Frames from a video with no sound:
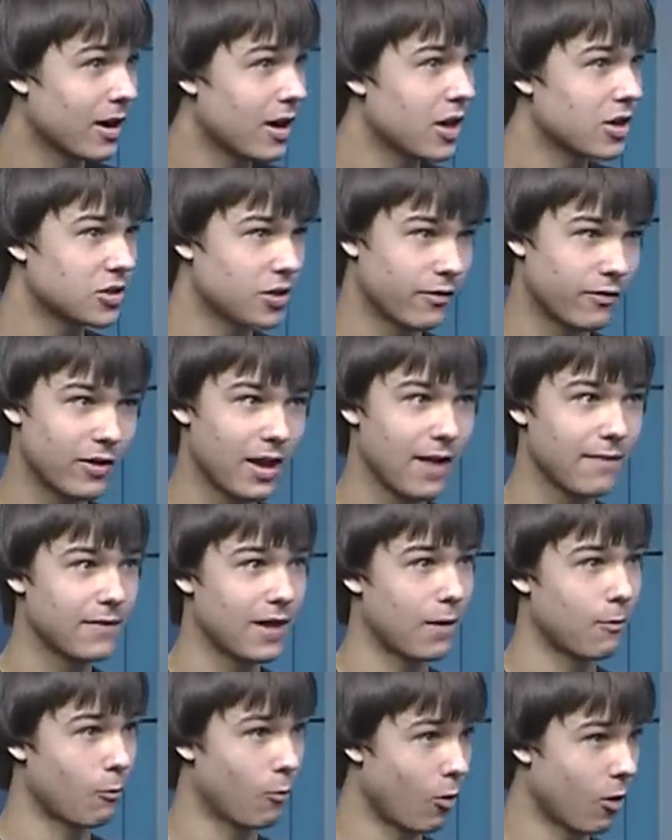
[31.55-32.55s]
So if you have
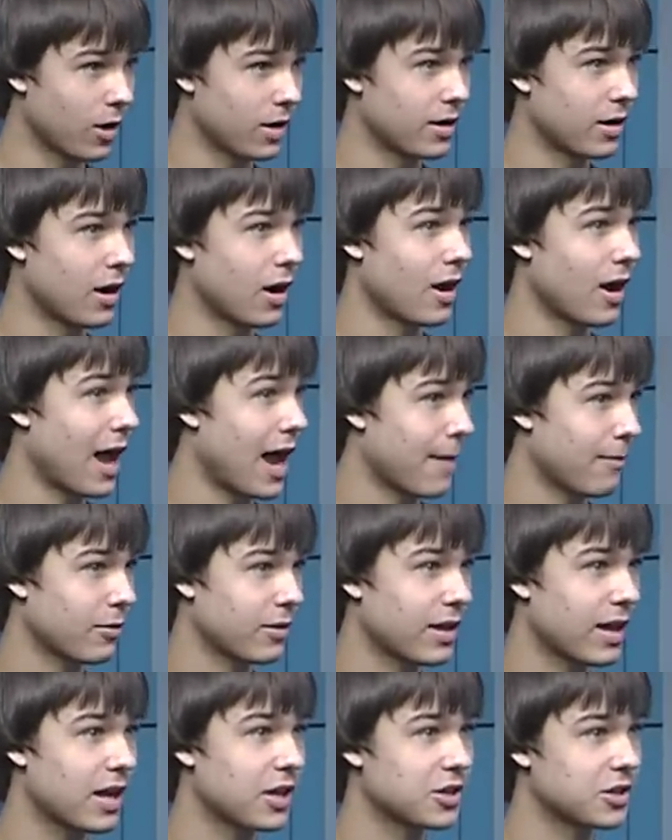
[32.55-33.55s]
that one uh,
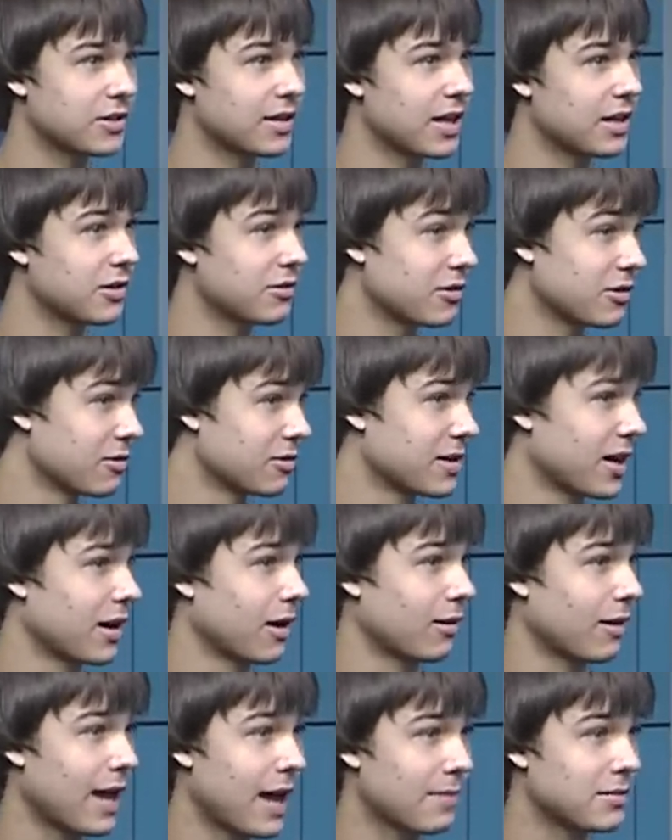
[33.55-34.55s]
application that you use on a
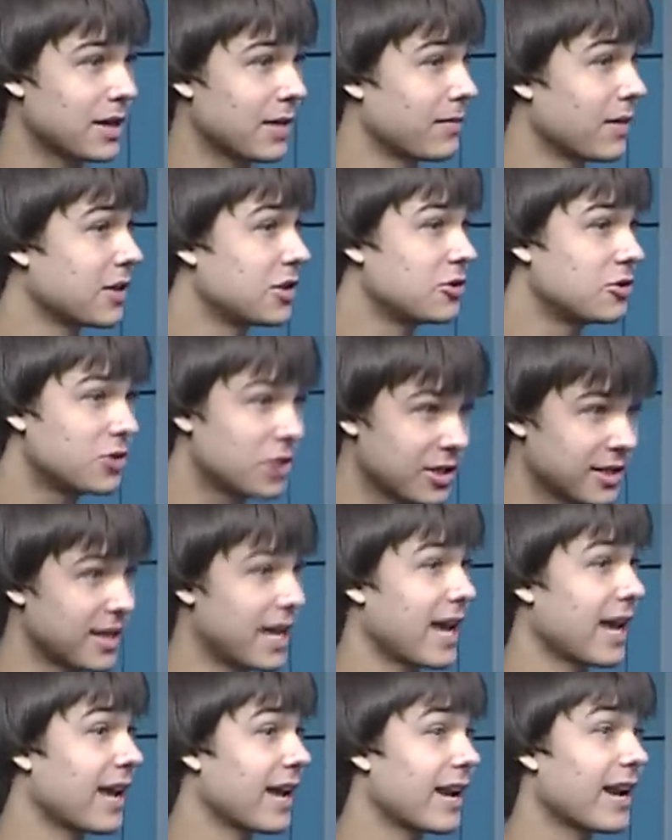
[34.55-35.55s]
laptop that you just
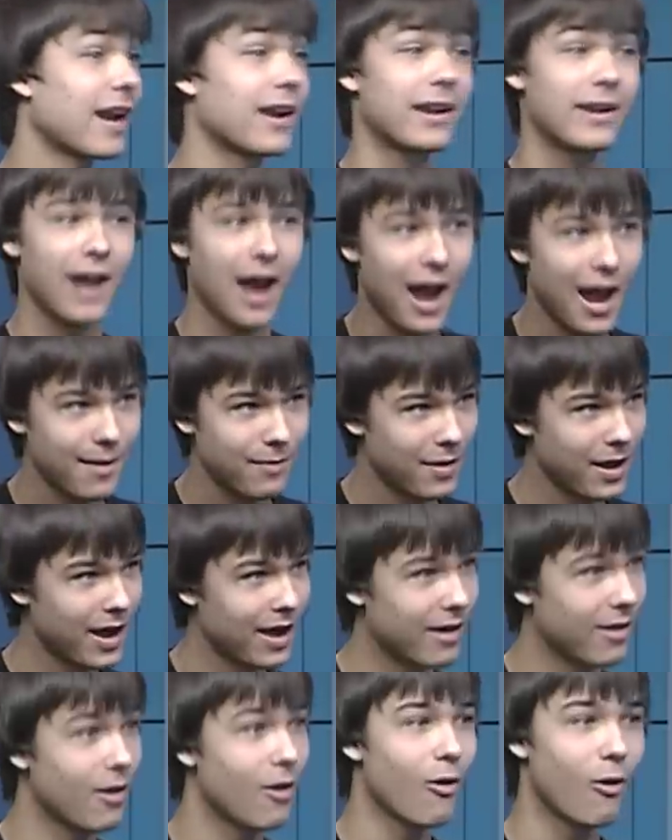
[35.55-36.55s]
can't get on an iPad